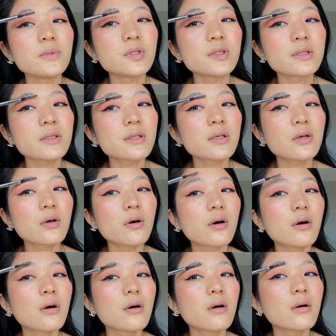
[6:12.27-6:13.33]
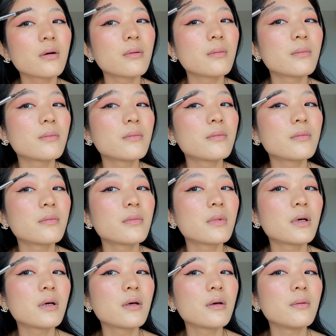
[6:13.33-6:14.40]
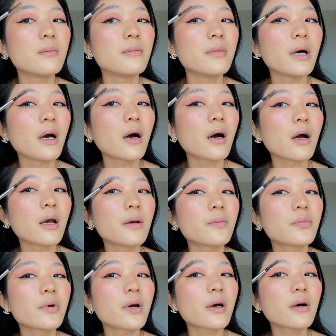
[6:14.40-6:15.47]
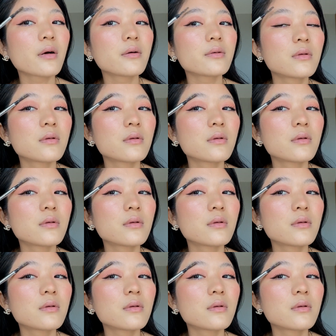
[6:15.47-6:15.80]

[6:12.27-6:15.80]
just gonna comb my eyebrow.